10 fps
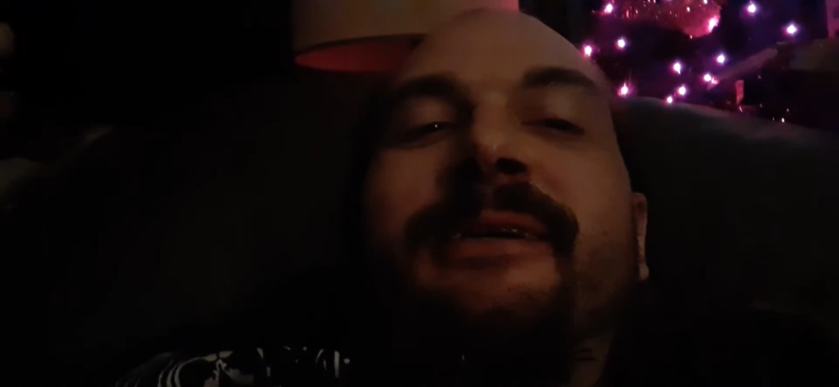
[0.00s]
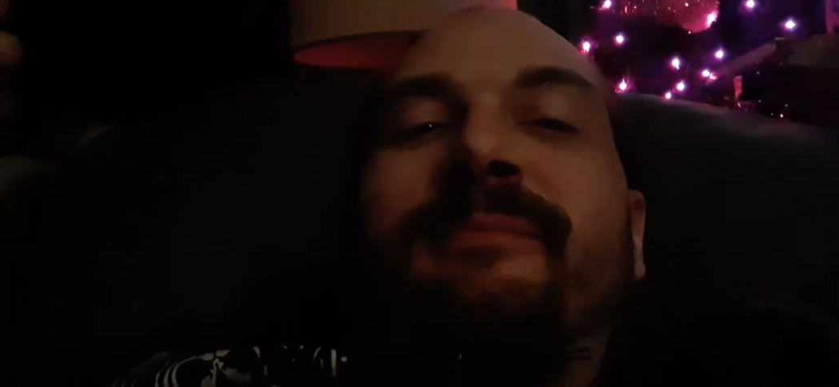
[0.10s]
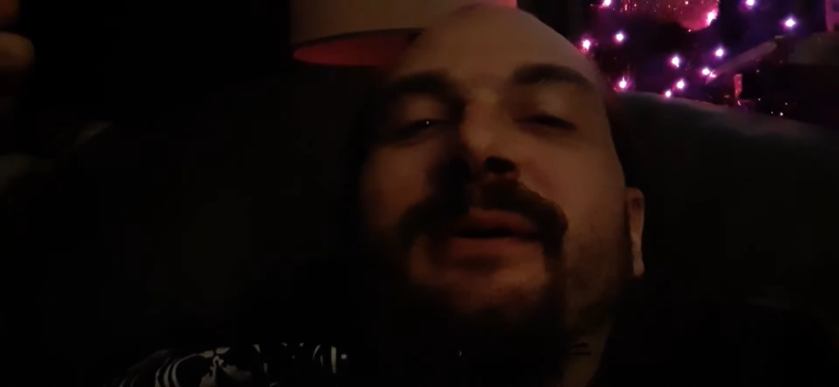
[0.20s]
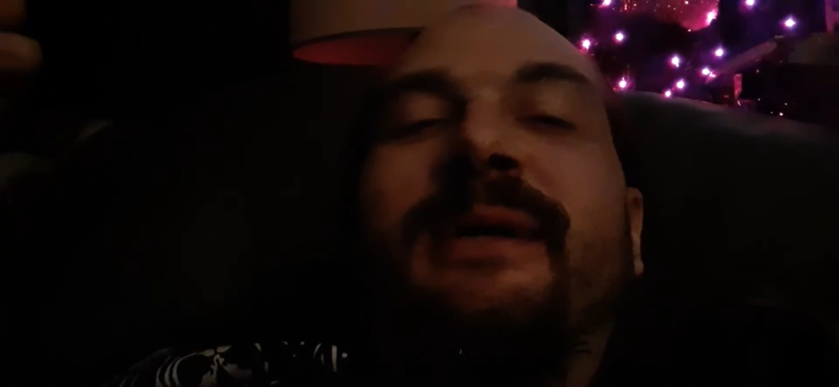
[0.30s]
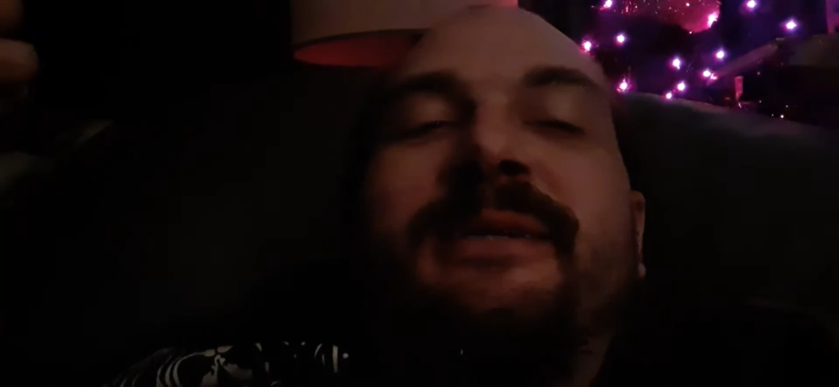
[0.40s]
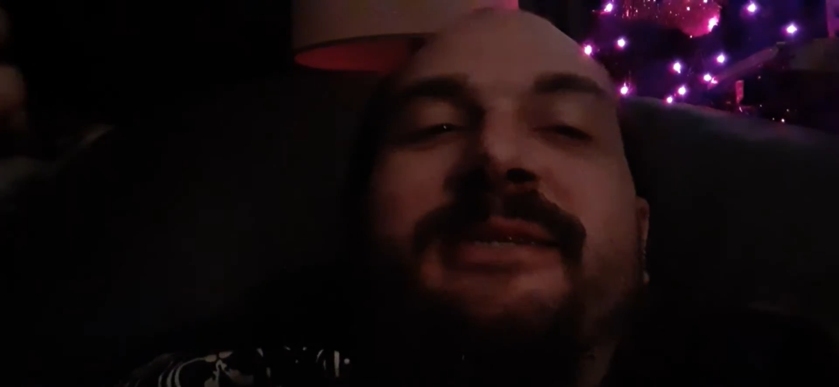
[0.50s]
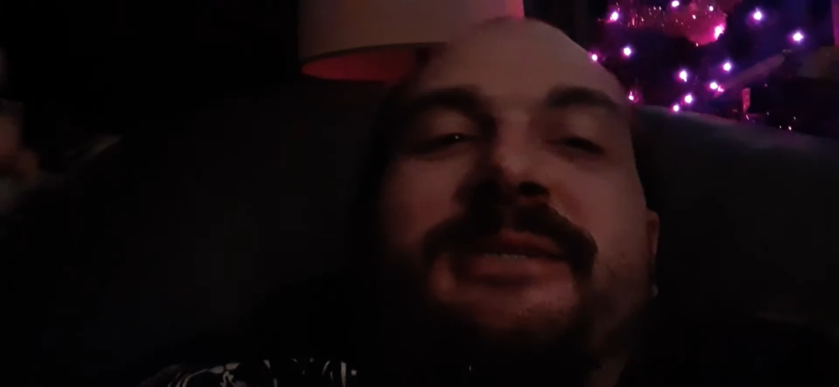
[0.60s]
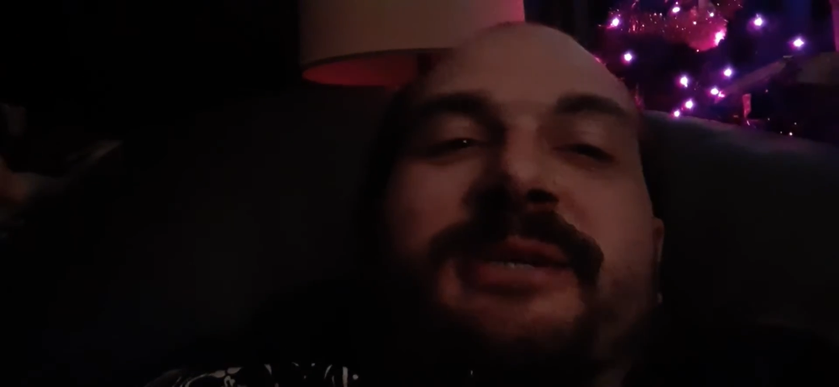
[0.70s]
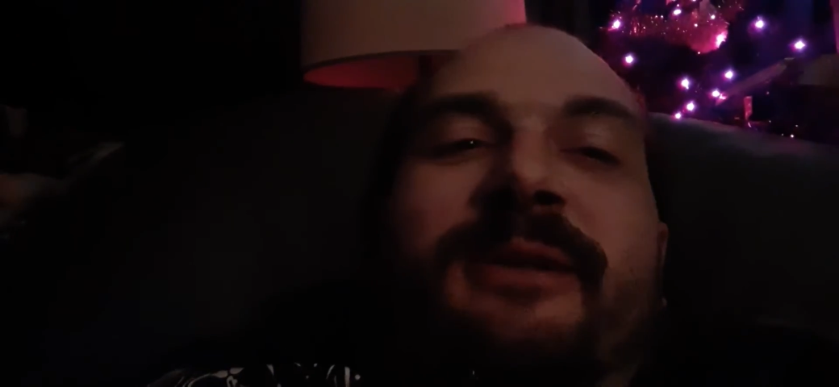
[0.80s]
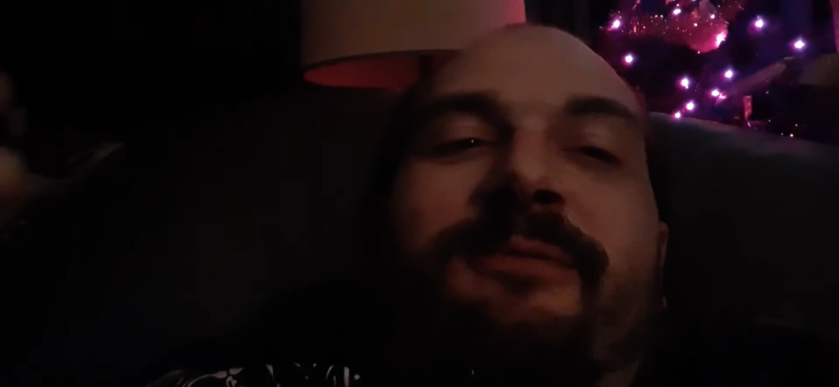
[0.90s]
because he
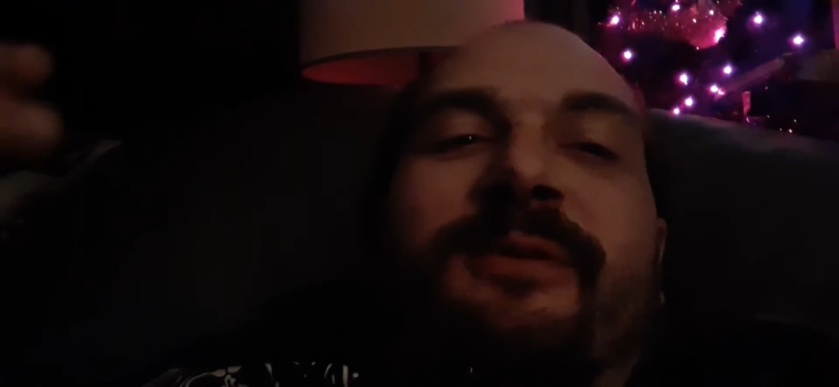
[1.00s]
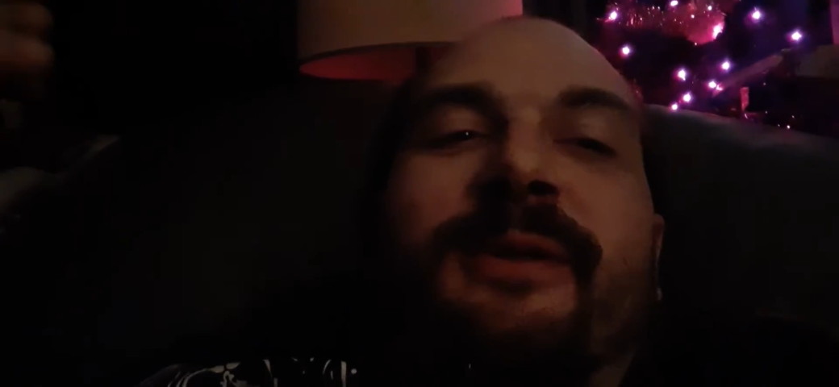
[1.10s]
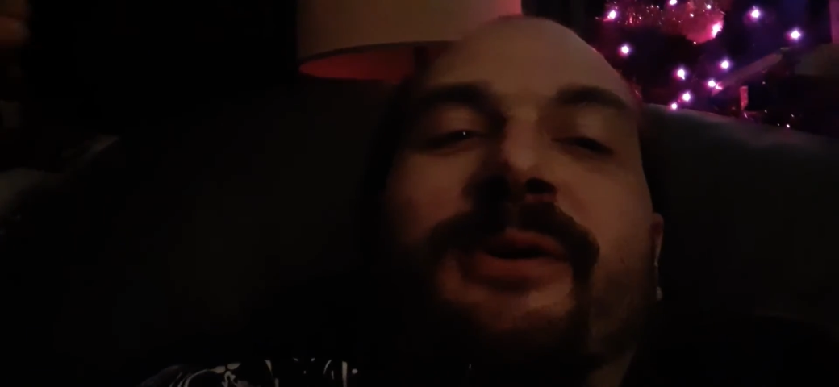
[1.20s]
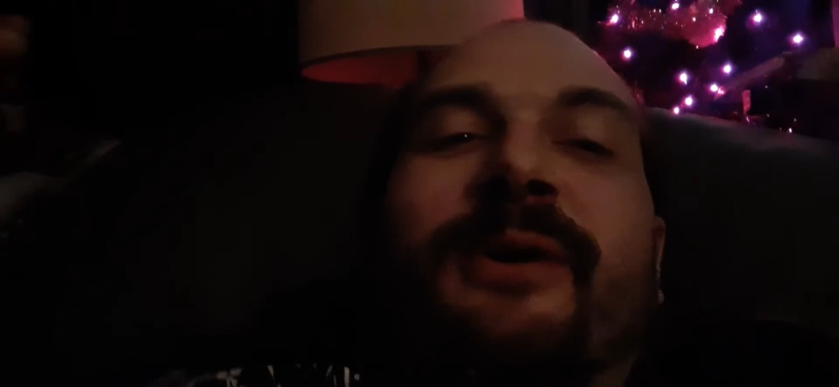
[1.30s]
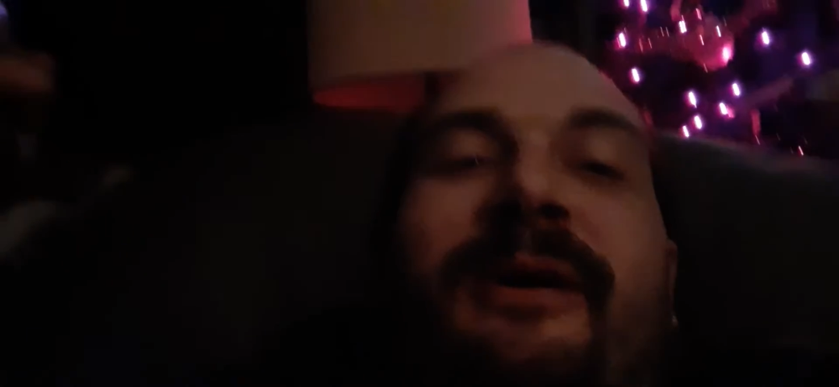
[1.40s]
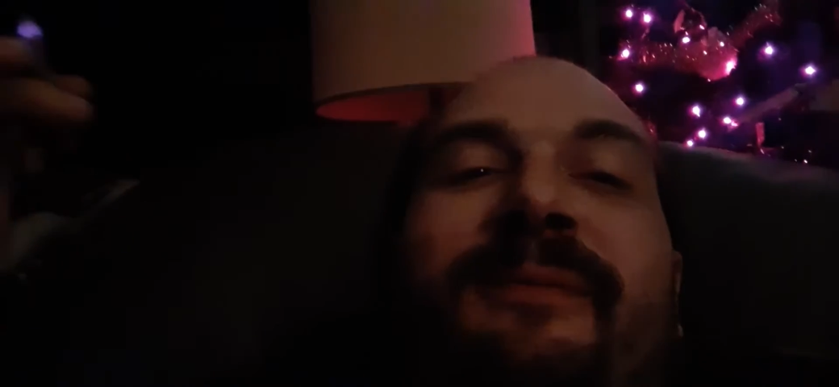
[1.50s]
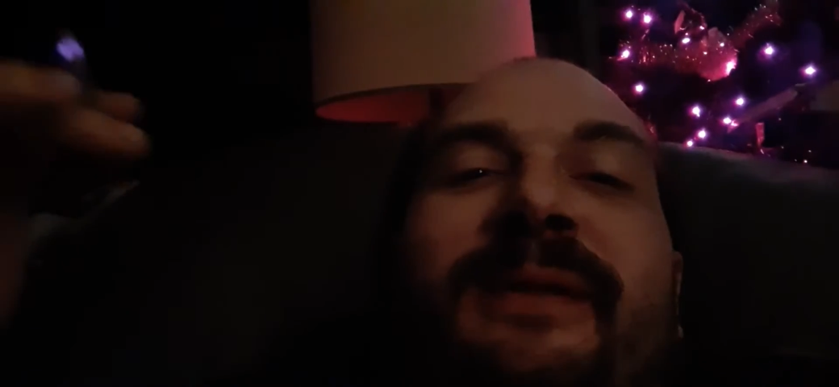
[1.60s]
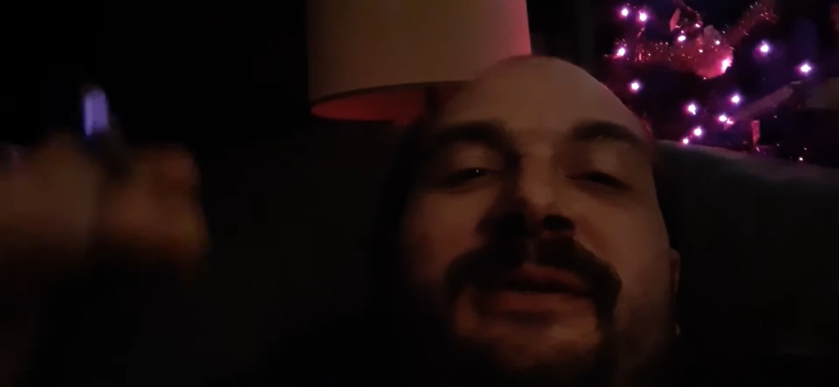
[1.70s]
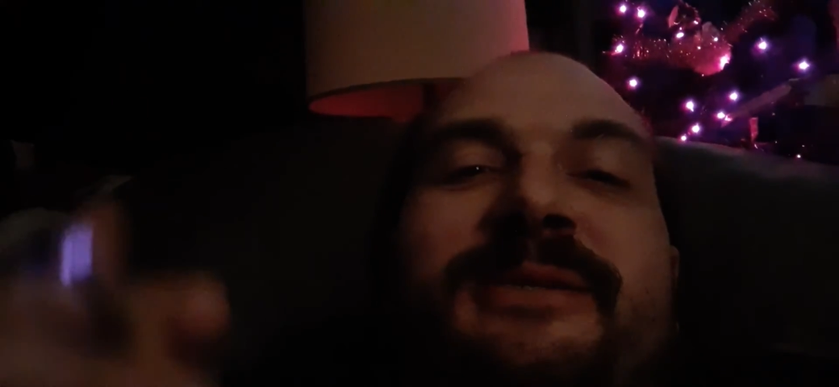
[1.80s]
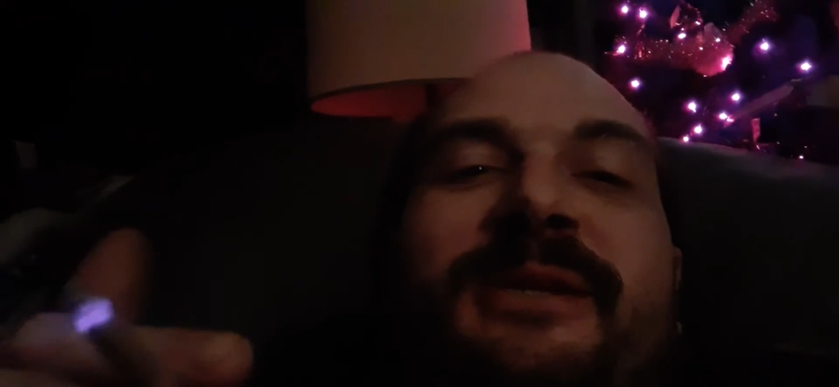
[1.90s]
stood up for the club and
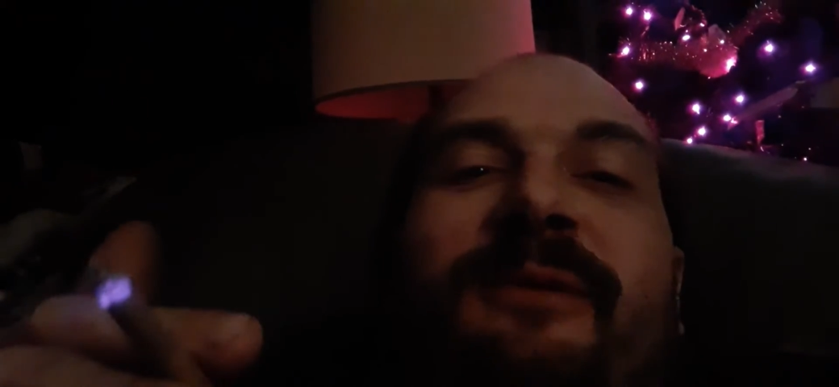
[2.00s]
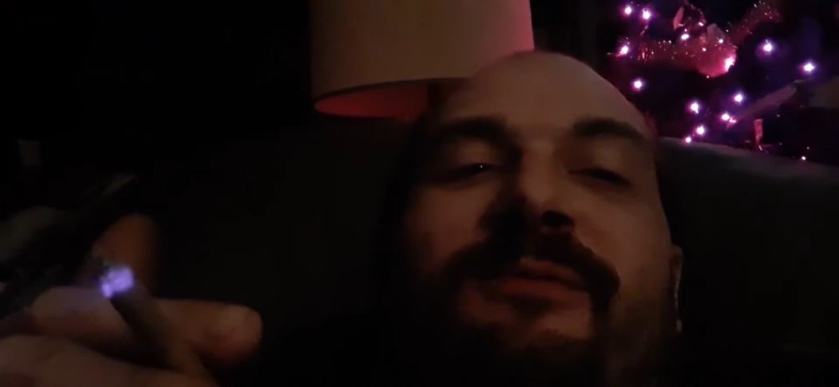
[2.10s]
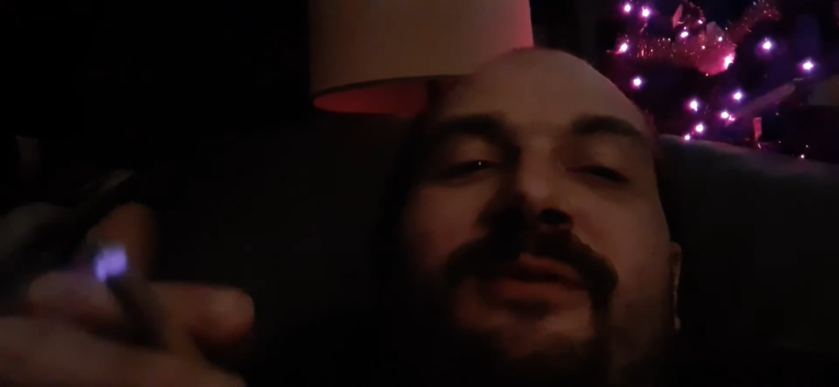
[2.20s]
he stood up